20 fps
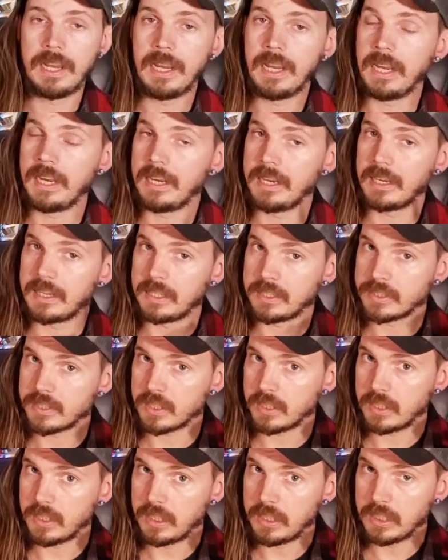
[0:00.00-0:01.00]
And
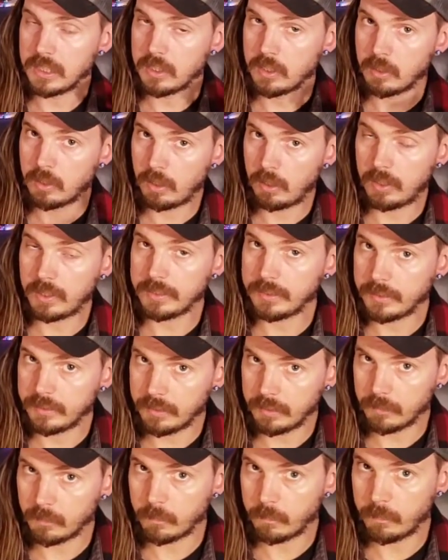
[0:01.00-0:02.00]
he caught
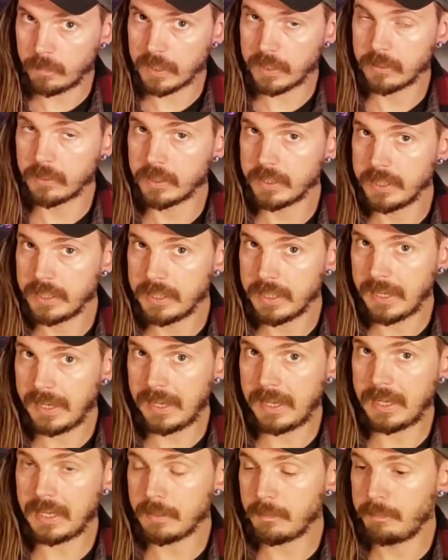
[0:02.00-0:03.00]
this very
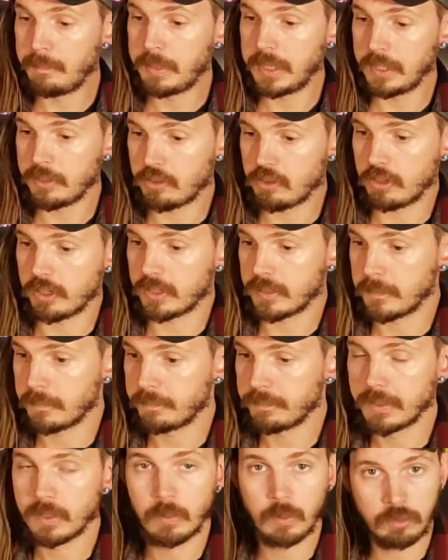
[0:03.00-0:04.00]
odd picture,
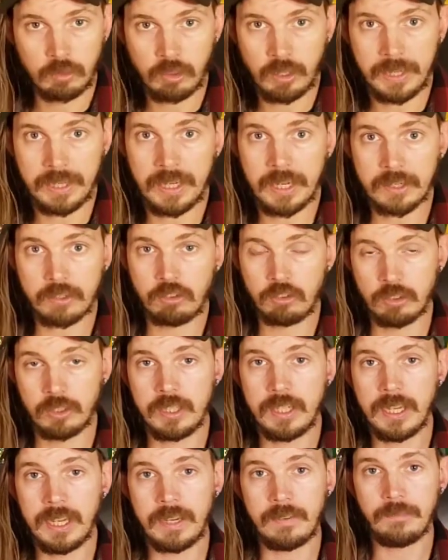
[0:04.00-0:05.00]
which I
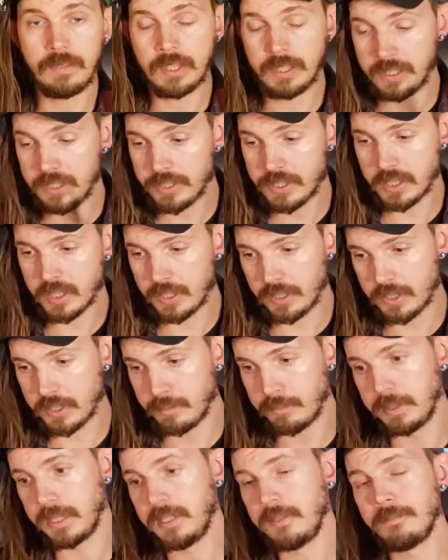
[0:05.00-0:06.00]
actually have, that he sent to
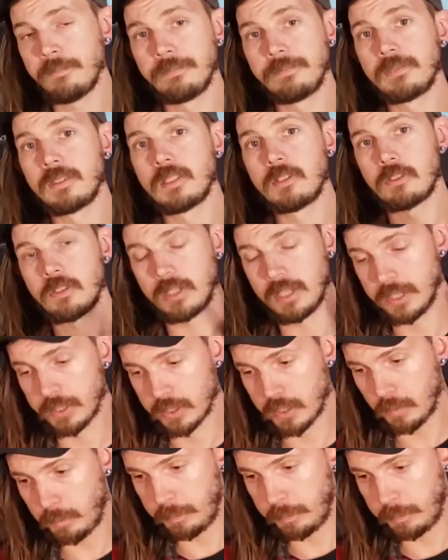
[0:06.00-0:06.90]
me. So here's the